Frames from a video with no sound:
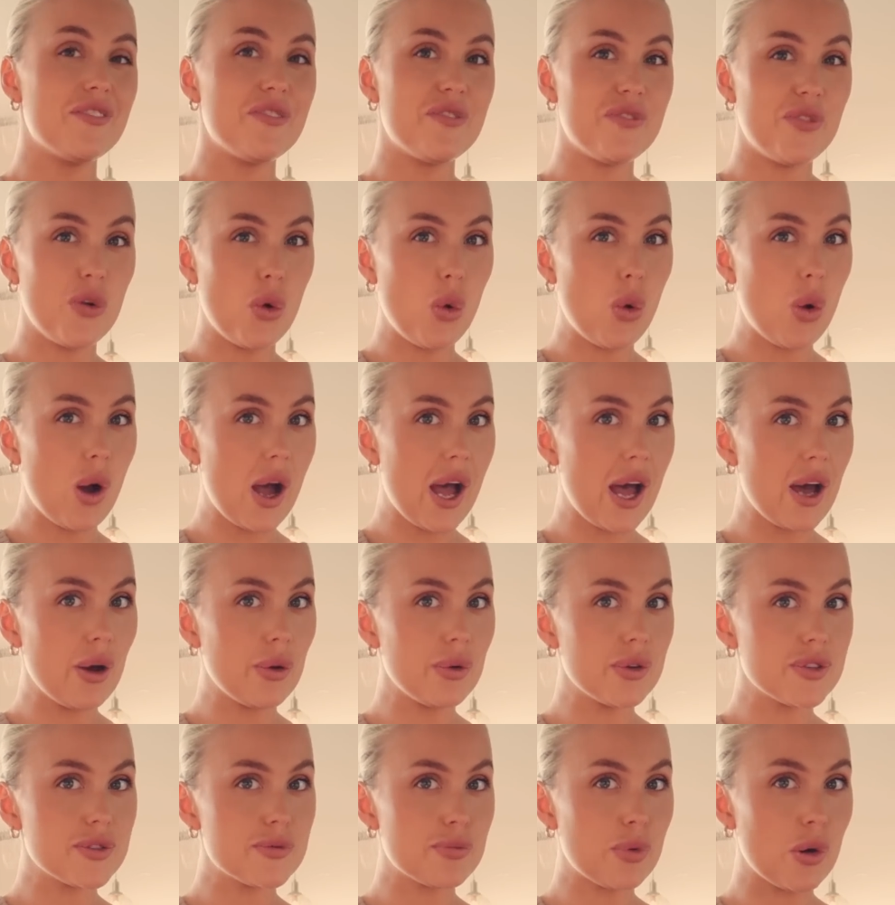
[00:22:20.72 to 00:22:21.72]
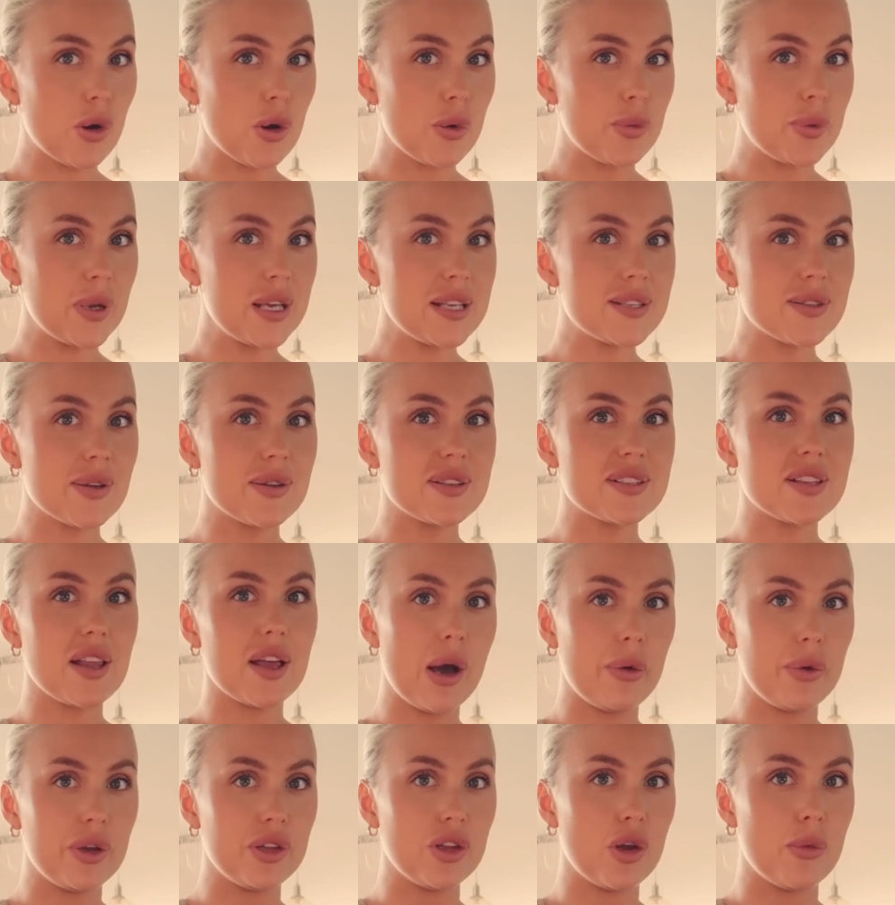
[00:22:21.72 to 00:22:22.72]
4 hours probably, so it's like
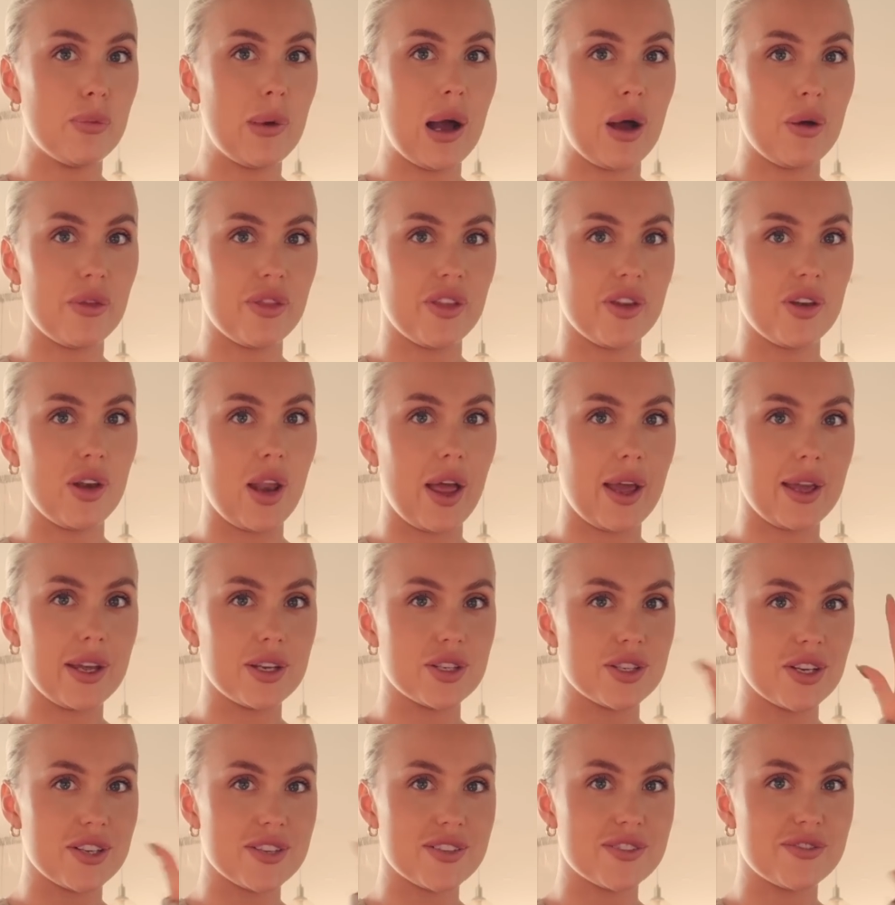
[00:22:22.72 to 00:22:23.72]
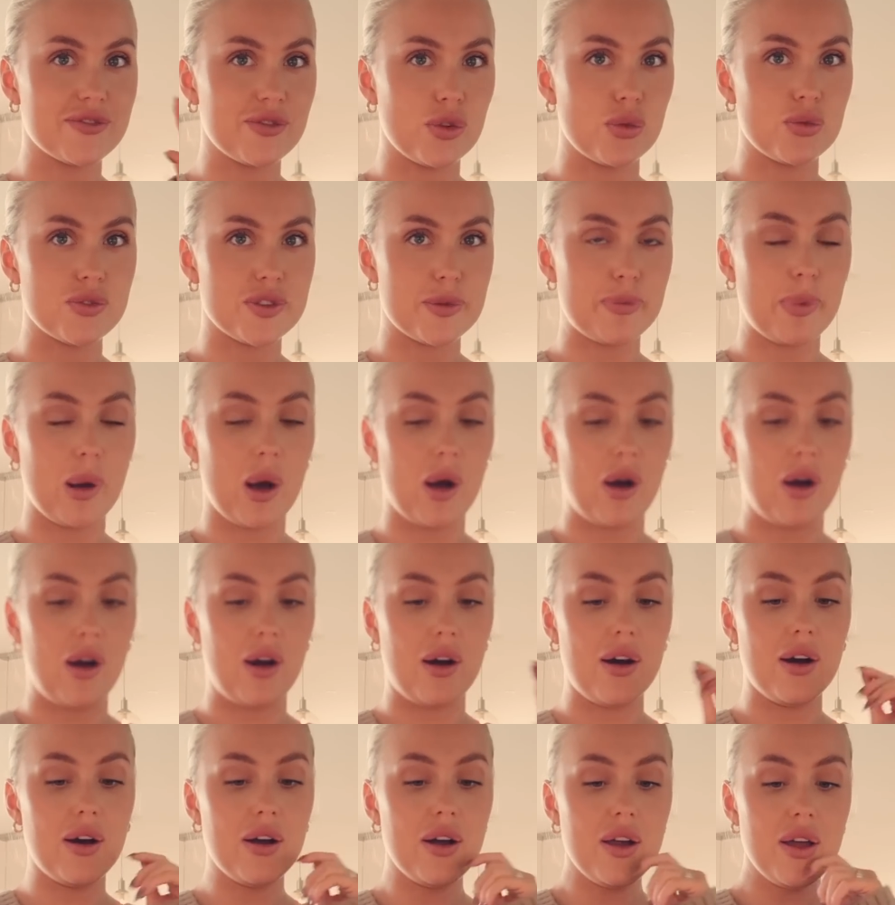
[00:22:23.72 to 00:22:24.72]
melt in your mouth and like just falls
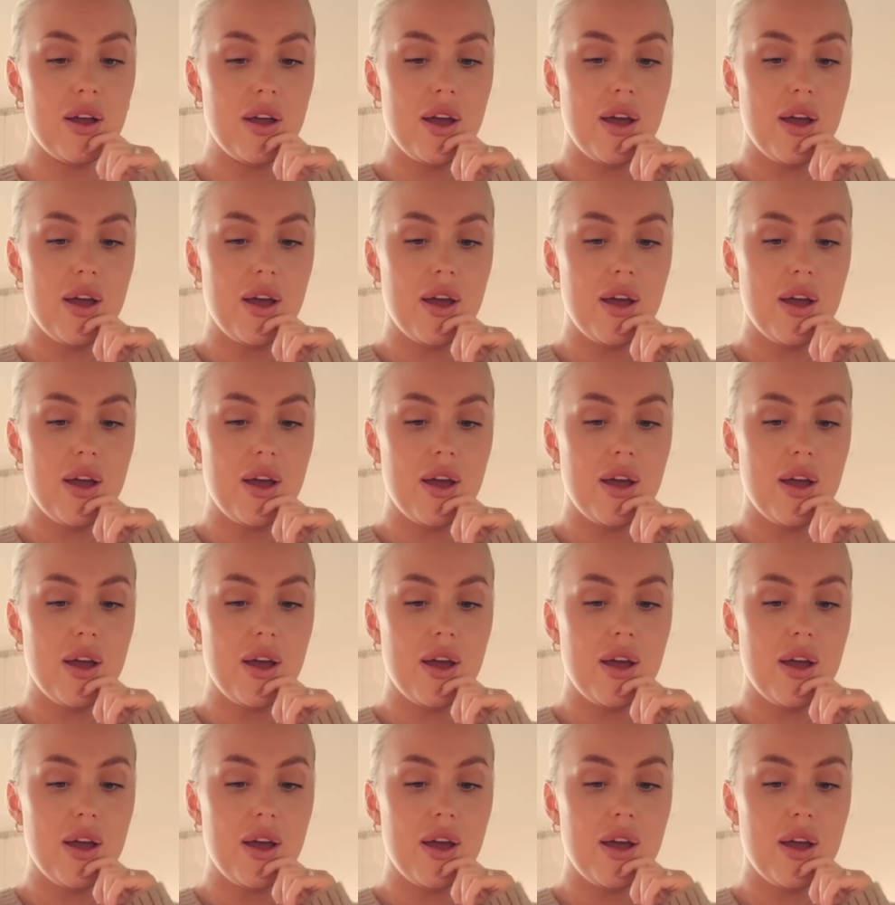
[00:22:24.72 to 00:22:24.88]
apart.